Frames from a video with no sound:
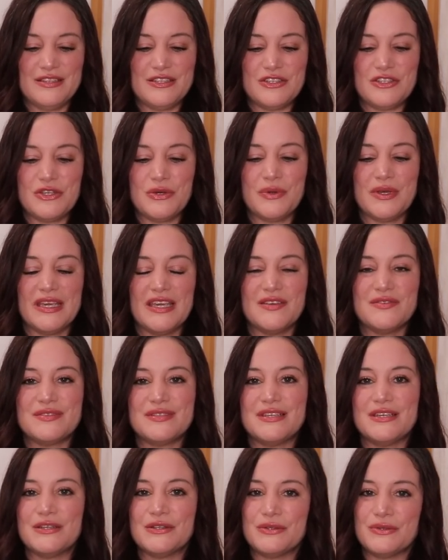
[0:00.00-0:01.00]
So it gives
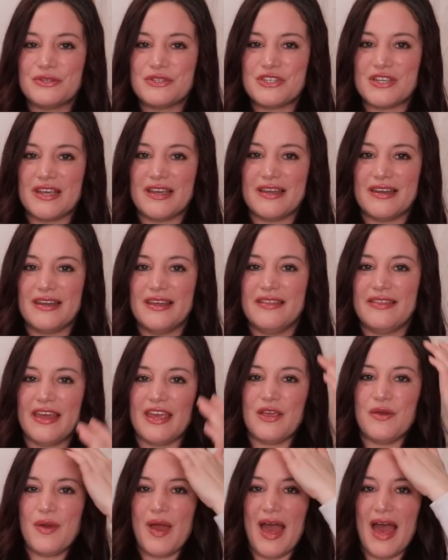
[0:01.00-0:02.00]
the illusion
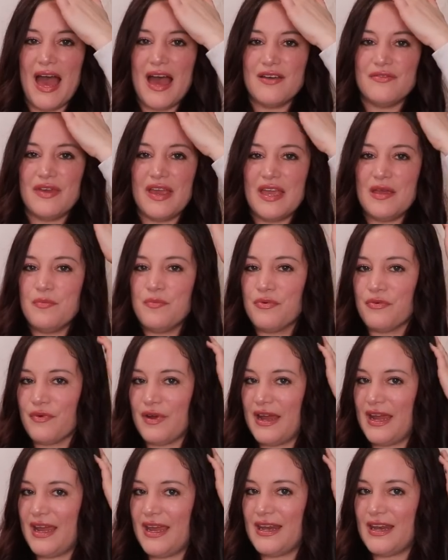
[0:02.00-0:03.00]
that you have a
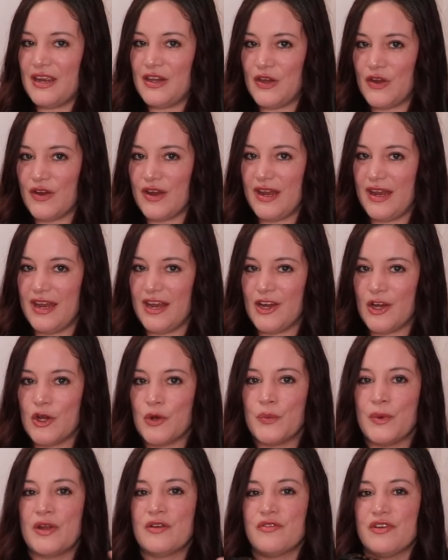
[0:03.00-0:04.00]
braid in your hair
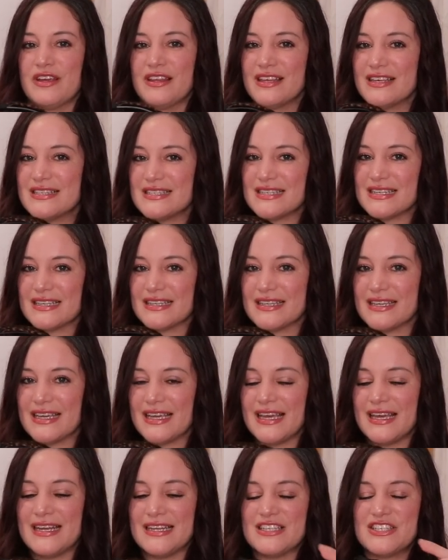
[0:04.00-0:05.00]
when
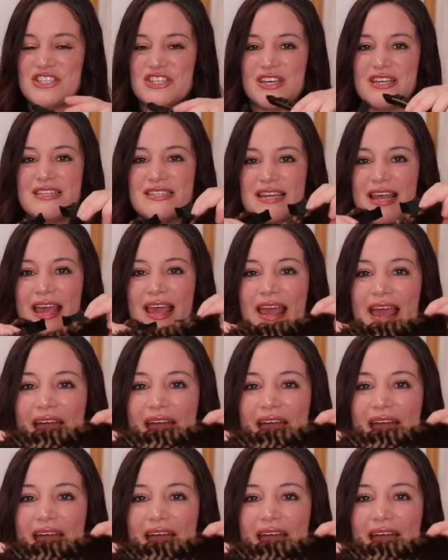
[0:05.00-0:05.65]
realistically it is just a